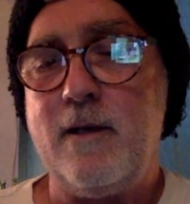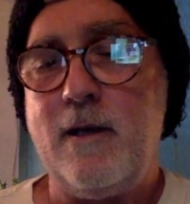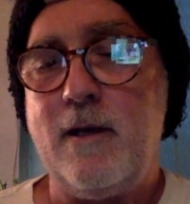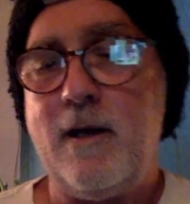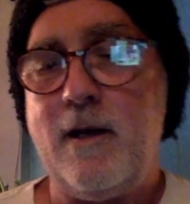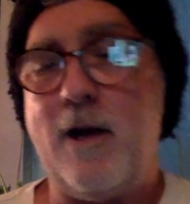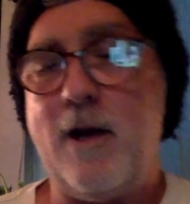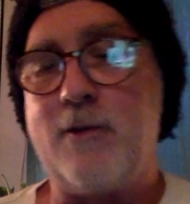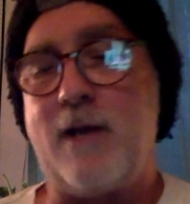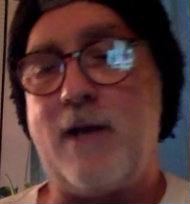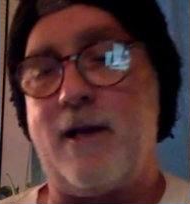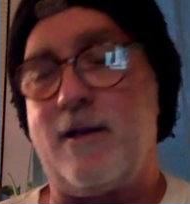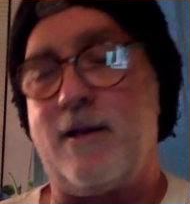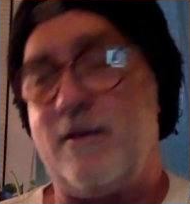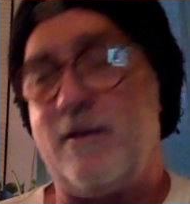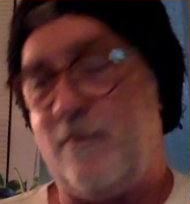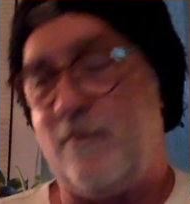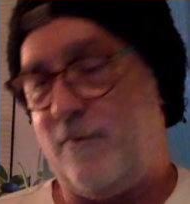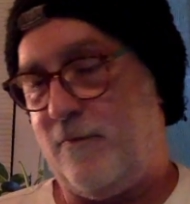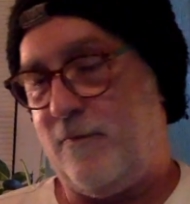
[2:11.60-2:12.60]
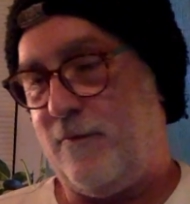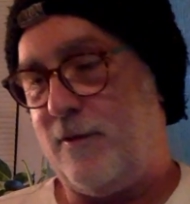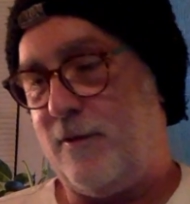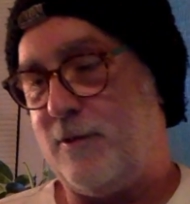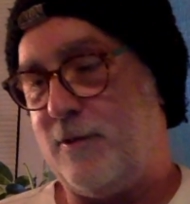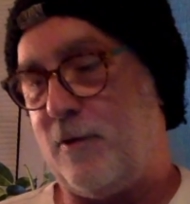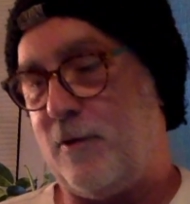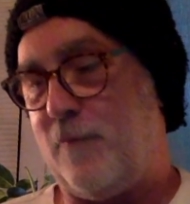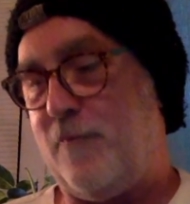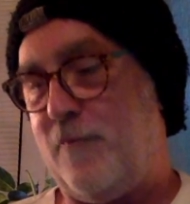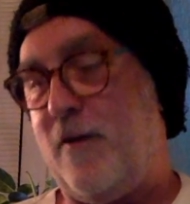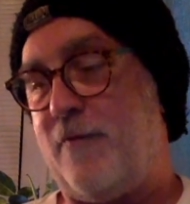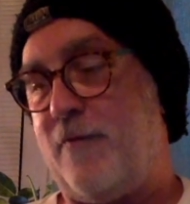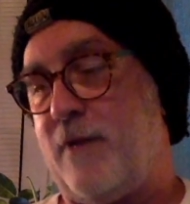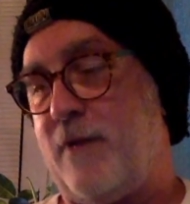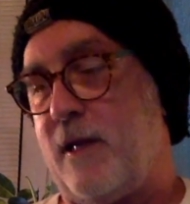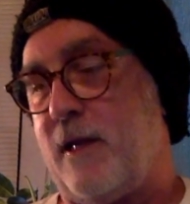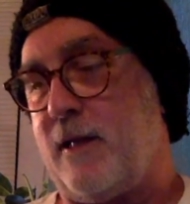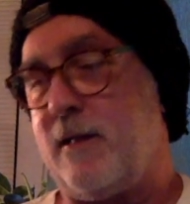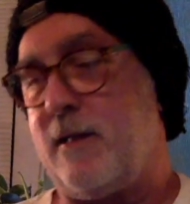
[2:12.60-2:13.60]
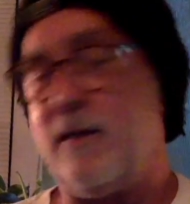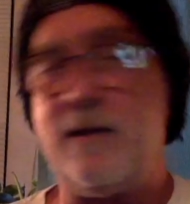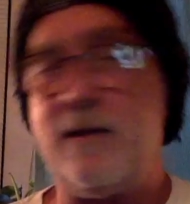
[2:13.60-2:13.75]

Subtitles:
Okay, so Fifine.